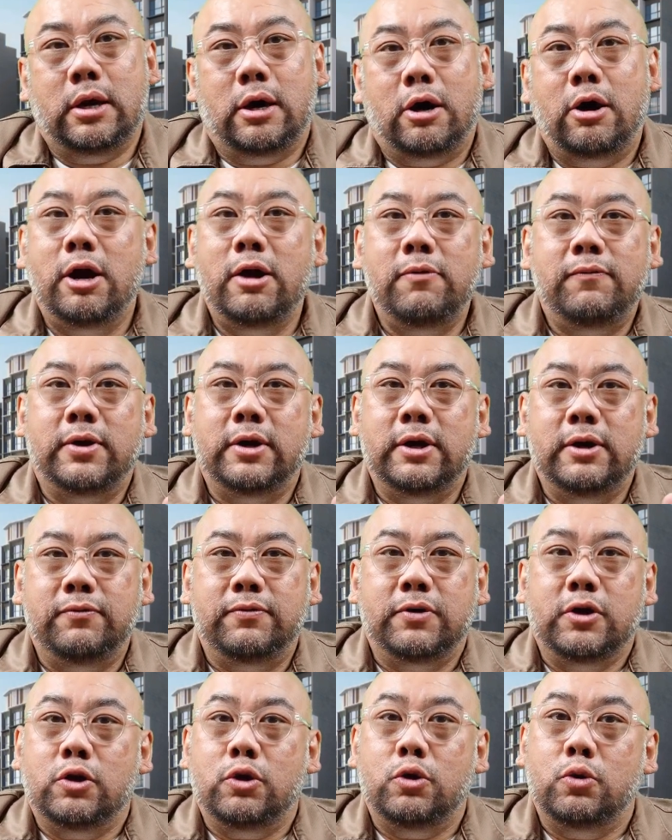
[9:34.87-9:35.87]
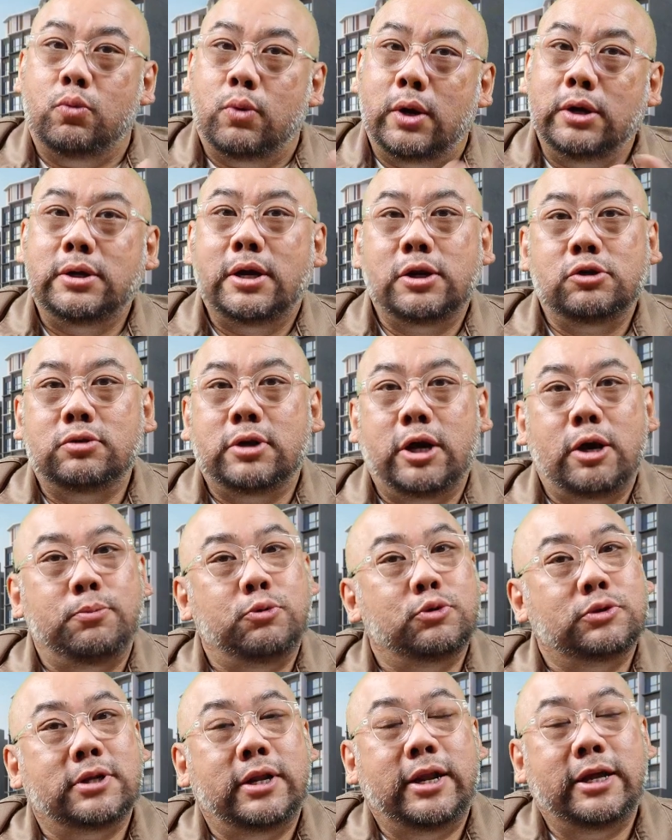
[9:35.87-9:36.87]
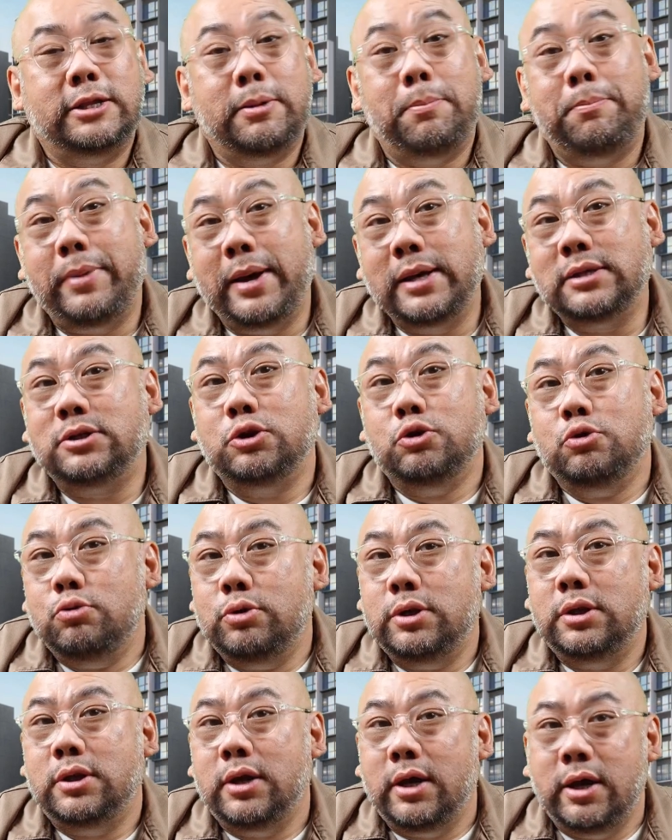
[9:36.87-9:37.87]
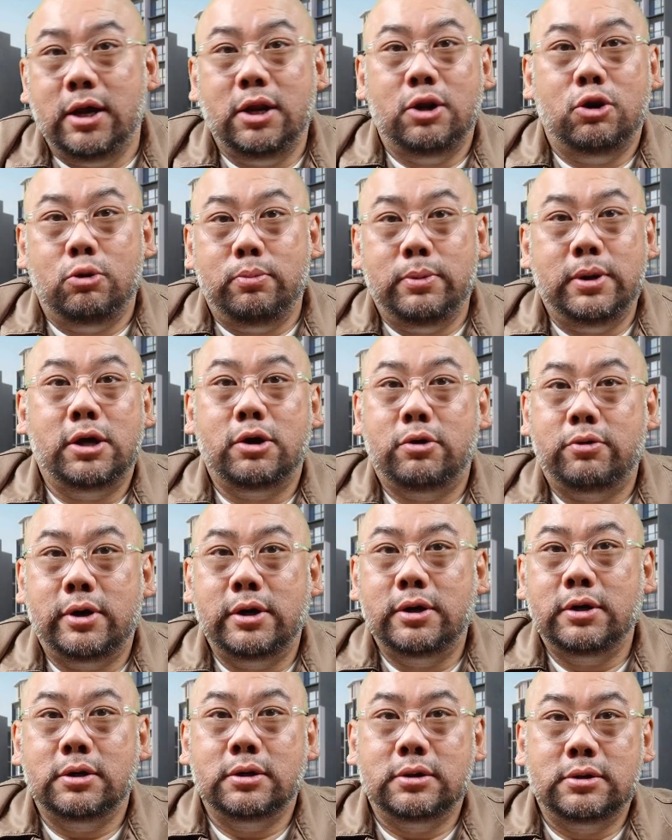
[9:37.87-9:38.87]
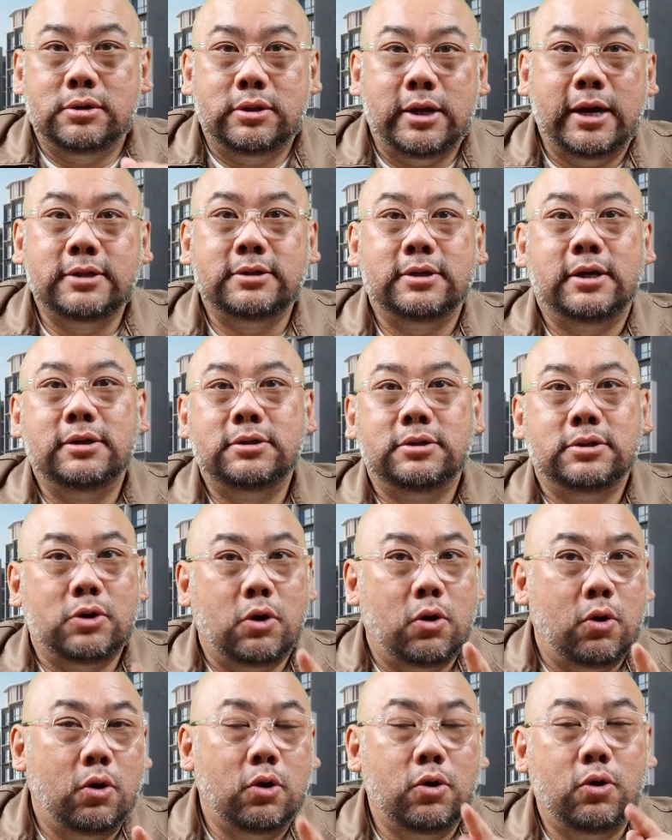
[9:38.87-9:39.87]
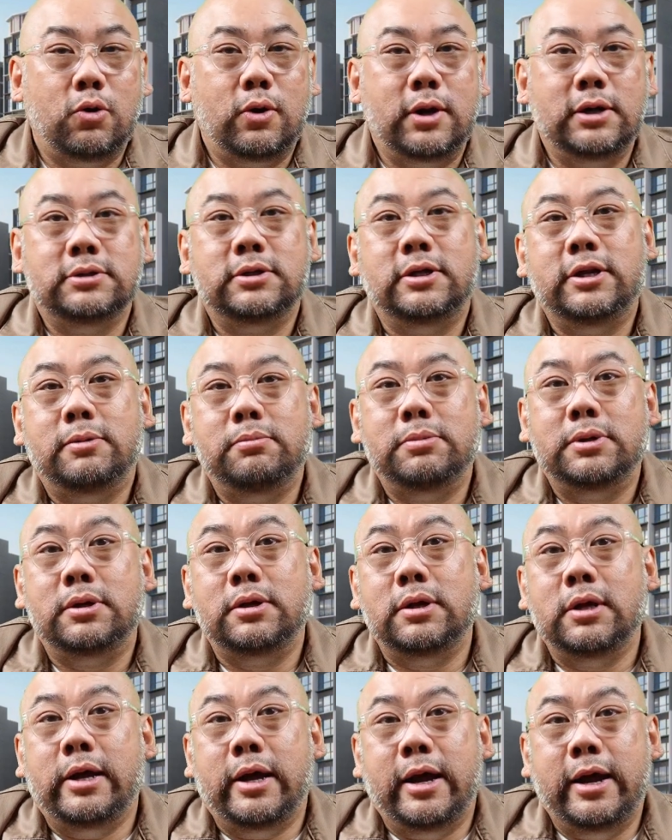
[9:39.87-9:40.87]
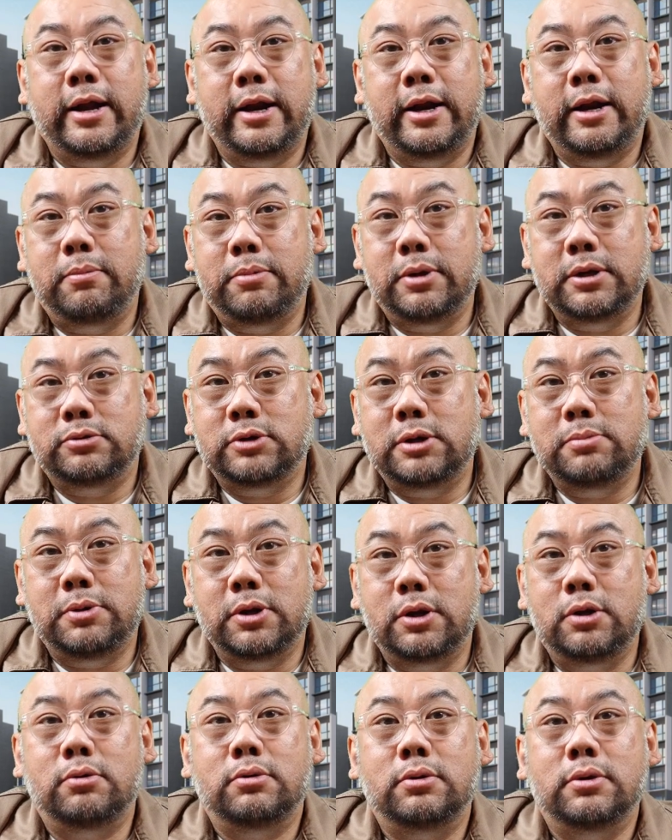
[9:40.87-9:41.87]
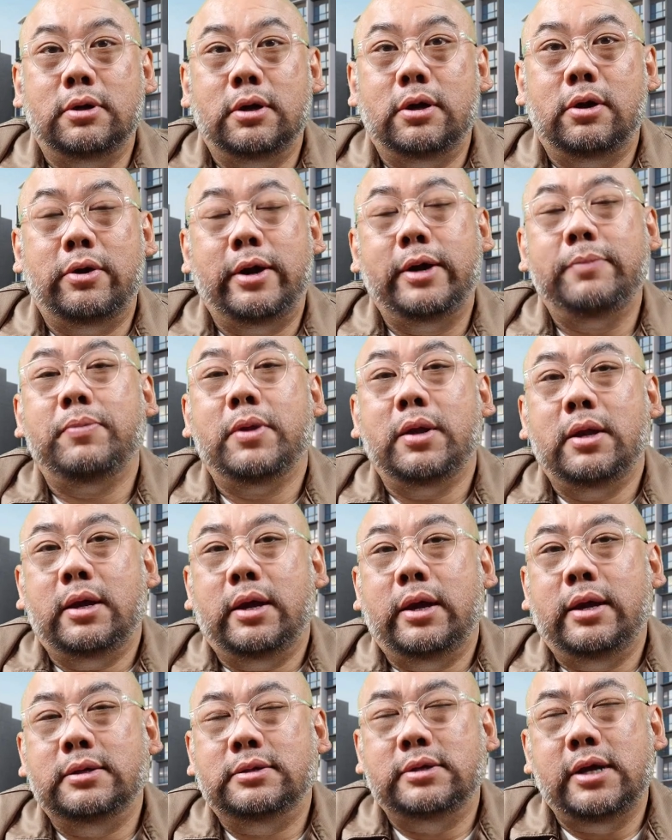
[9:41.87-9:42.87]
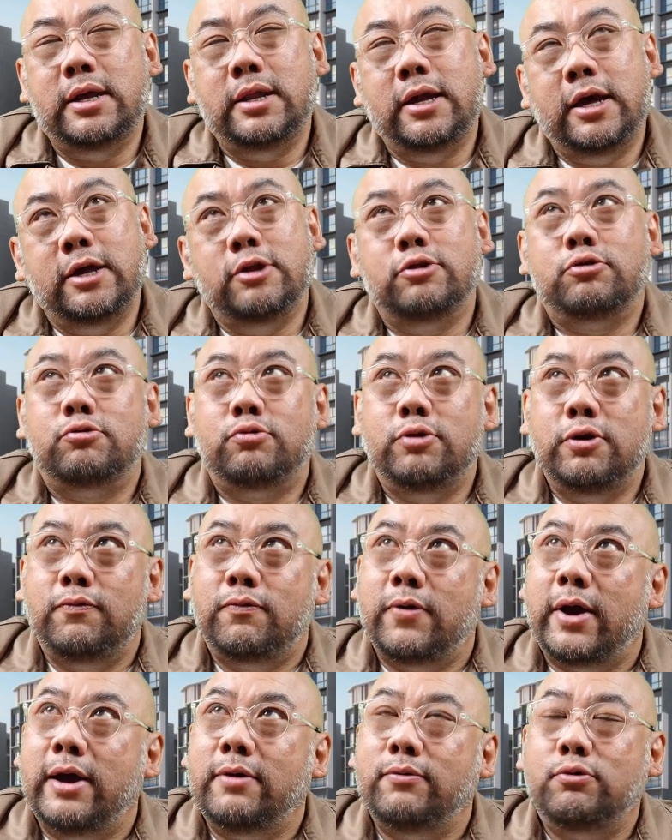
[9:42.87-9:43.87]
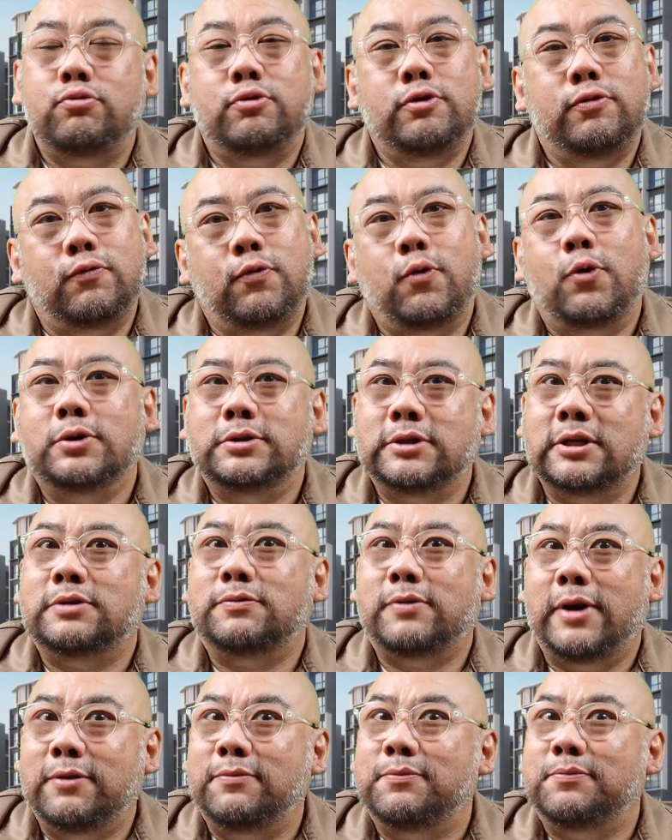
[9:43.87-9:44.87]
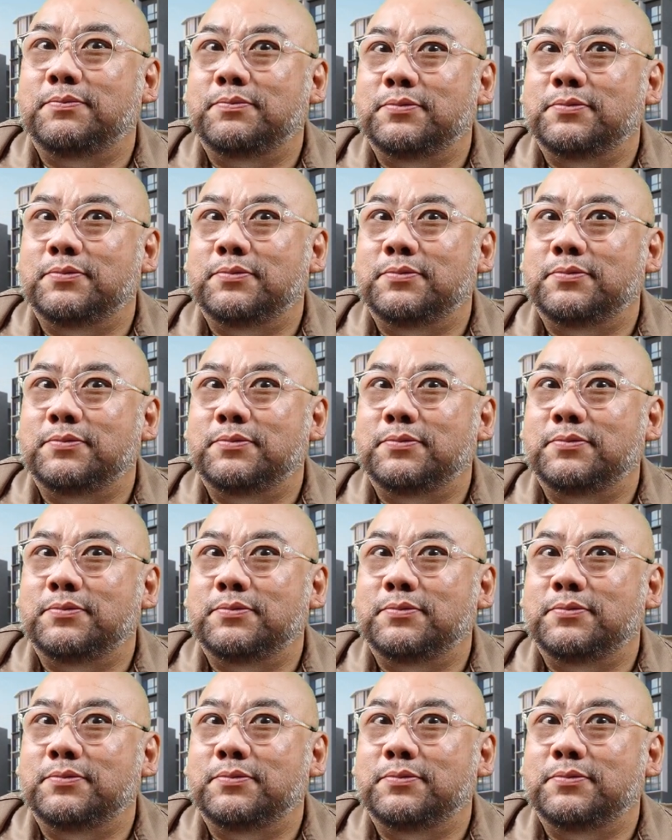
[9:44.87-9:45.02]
However, if you want us to help you select the best unit in Lumina Grant, text us or call us a number, and the number is right below. All right, it's 88353465.